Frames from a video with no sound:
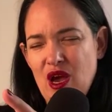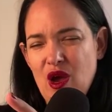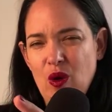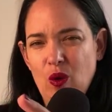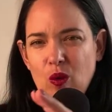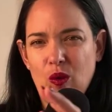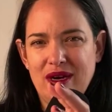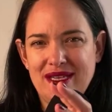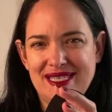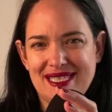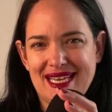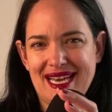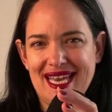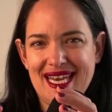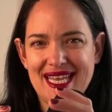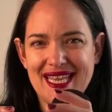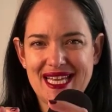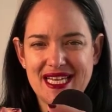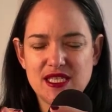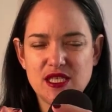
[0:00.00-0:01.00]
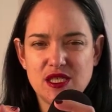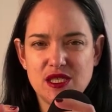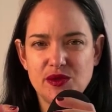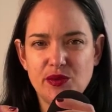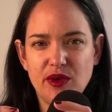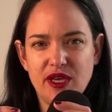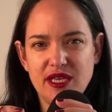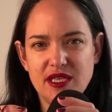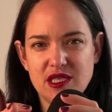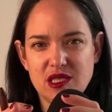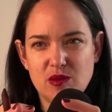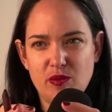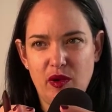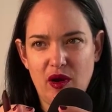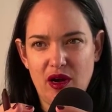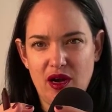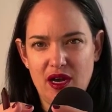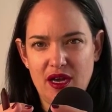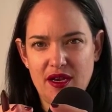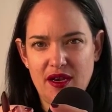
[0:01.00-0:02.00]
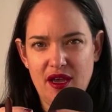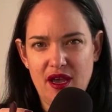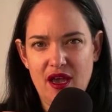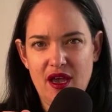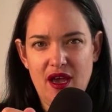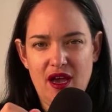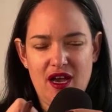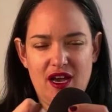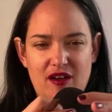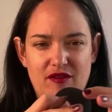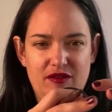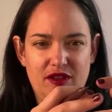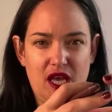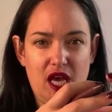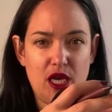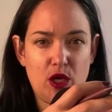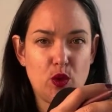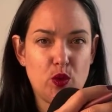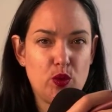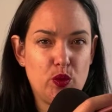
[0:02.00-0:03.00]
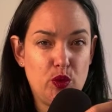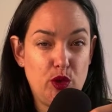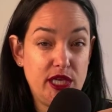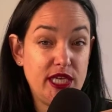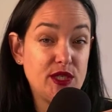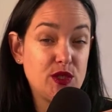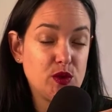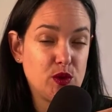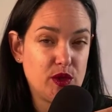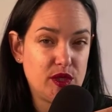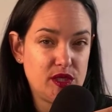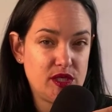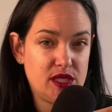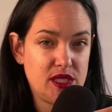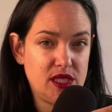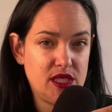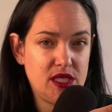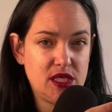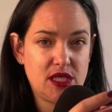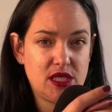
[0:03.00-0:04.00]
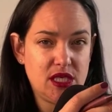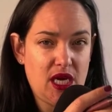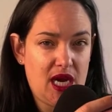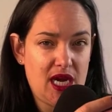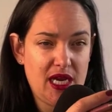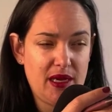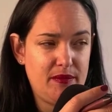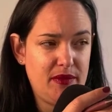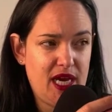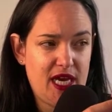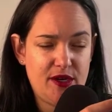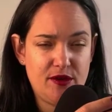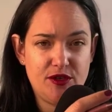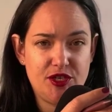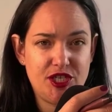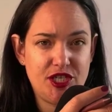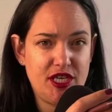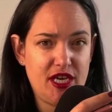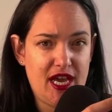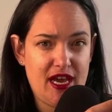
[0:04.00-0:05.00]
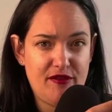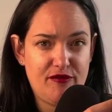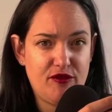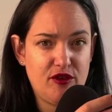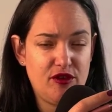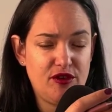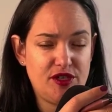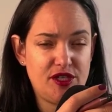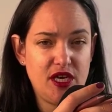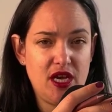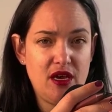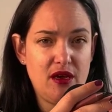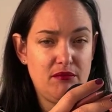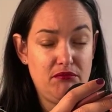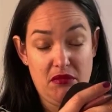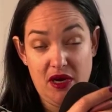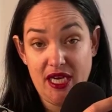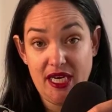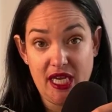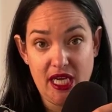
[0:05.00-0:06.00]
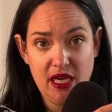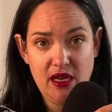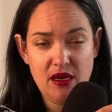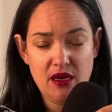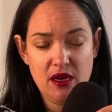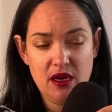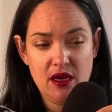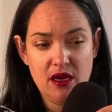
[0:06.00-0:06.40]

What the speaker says: What's kind of that sweet spot of like resources, time, energy, effort, money?